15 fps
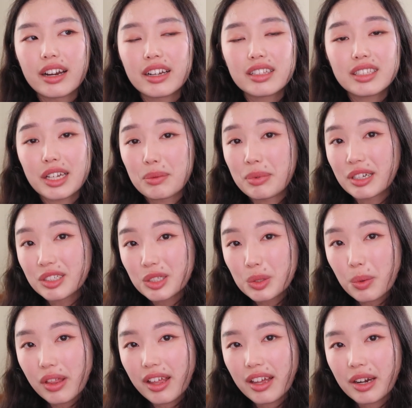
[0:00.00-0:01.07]
I didn't take
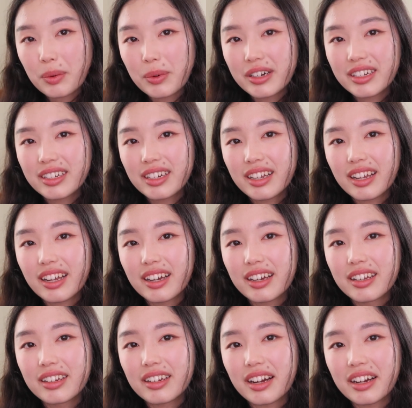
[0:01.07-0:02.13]
pictures with anyone,
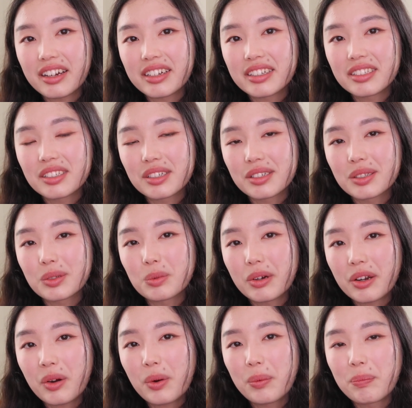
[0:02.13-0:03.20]
and I just
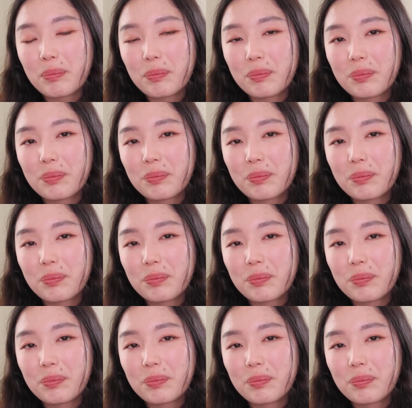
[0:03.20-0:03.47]
went home.